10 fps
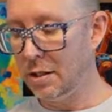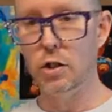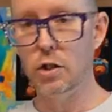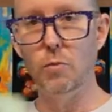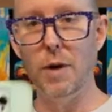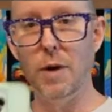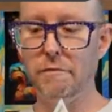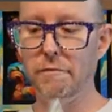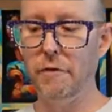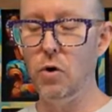this to my
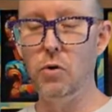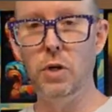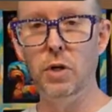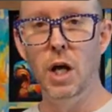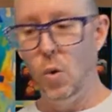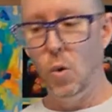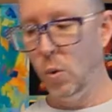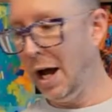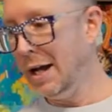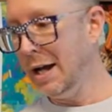phone.
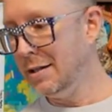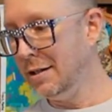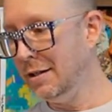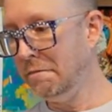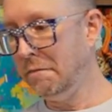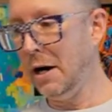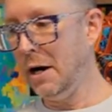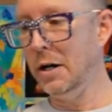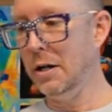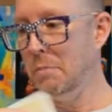When I see
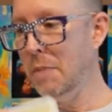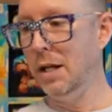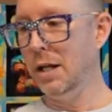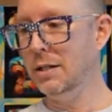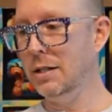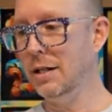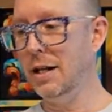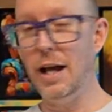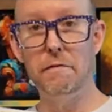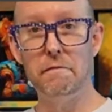Farron and Melanie
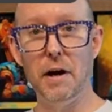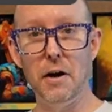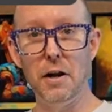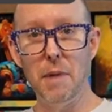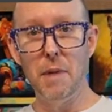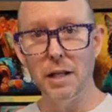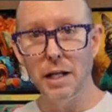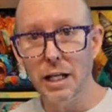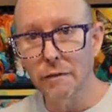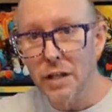today, Farron and
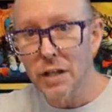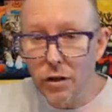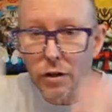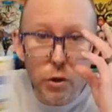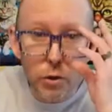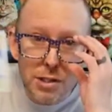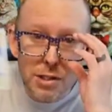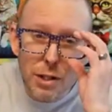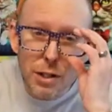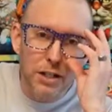Melanie, if either of you are
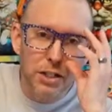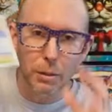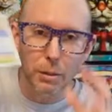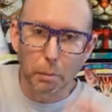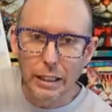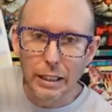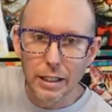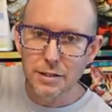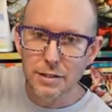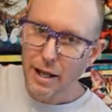still watching,
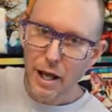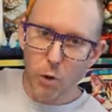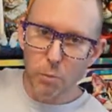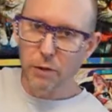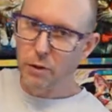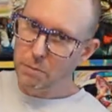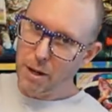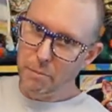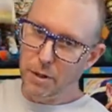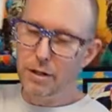please help me
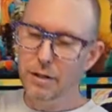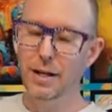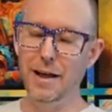remember